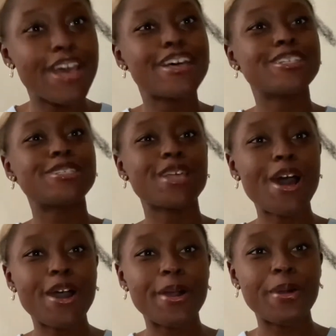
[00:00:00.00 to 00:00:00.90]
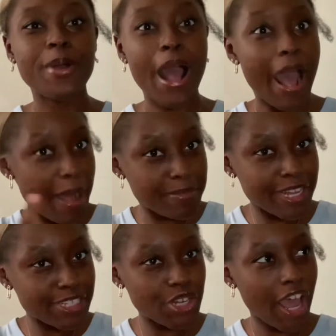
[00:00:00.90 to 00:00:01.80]
So I'm
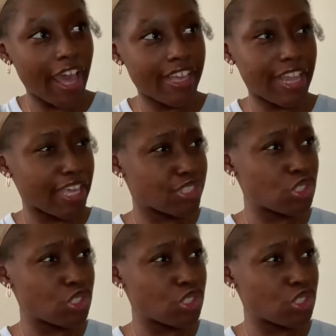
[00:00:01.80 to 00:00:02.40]
gonna try like,